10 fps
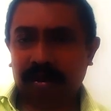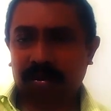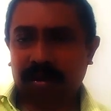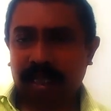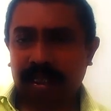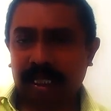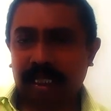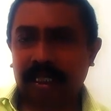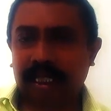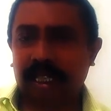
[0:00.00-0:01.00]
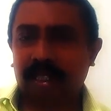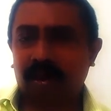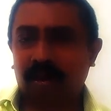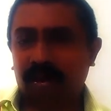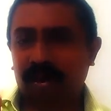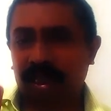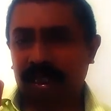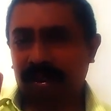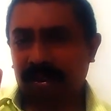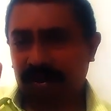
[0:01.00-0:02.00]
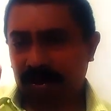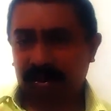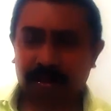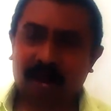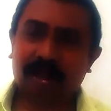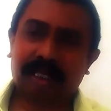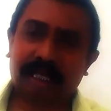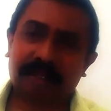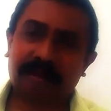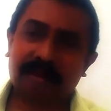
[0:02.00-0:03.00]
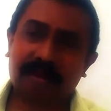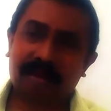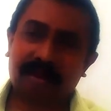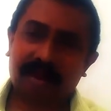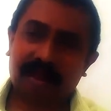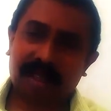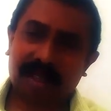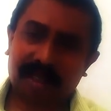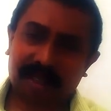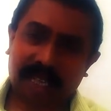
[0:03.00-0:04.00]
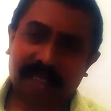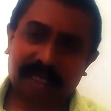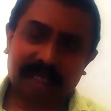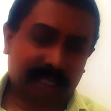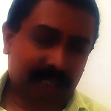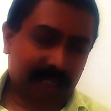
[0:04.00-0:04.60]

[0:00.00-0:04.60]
What nature can do is small thing. That